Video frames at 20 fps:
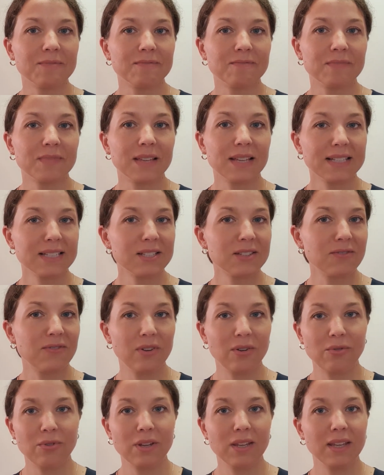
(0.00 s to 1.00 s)
that's a
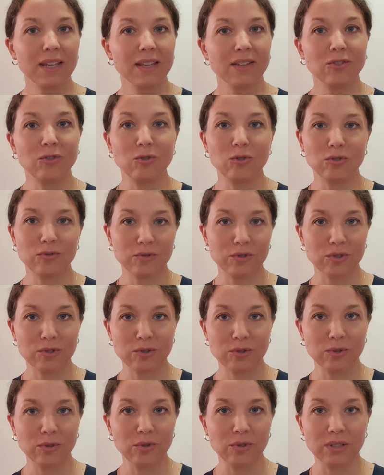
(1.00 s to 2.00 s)
very useful
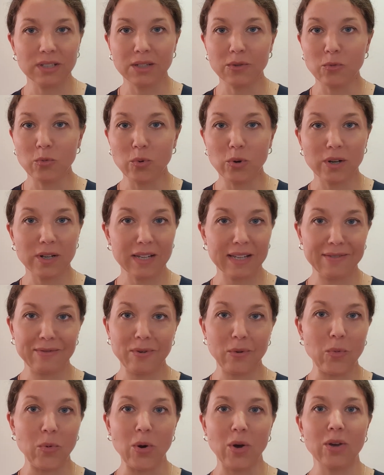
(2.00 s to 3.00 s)
tool in whatever
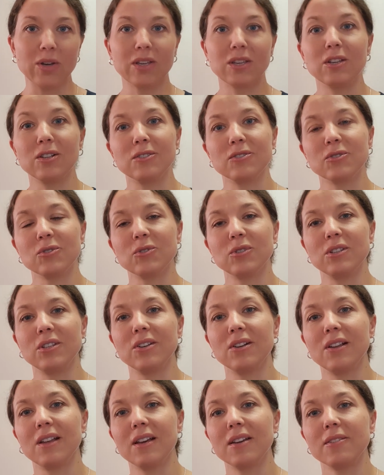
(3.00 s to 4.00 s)
work you'll do in your
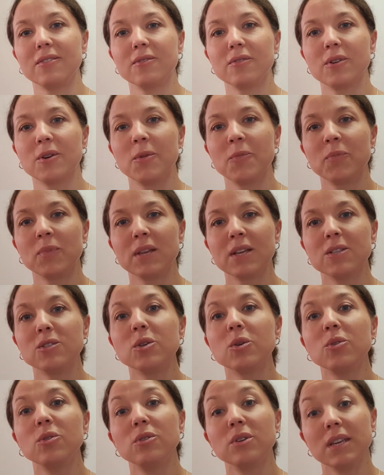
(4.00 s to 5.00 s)
life. So
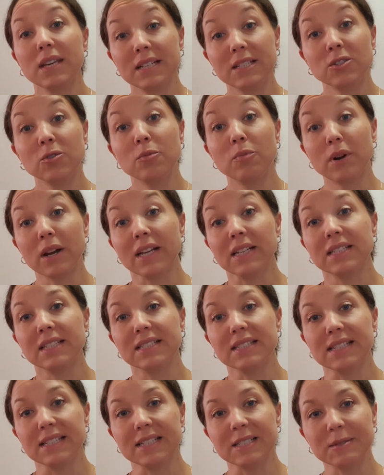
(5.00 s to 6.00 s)
you get to
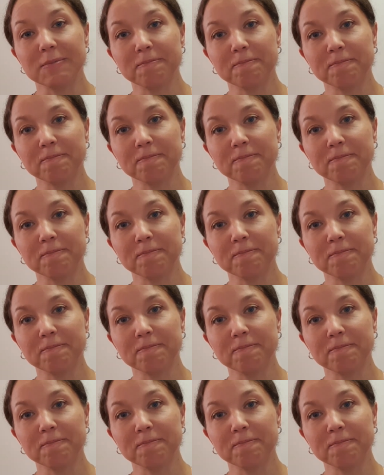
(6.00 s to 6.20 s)
practice it.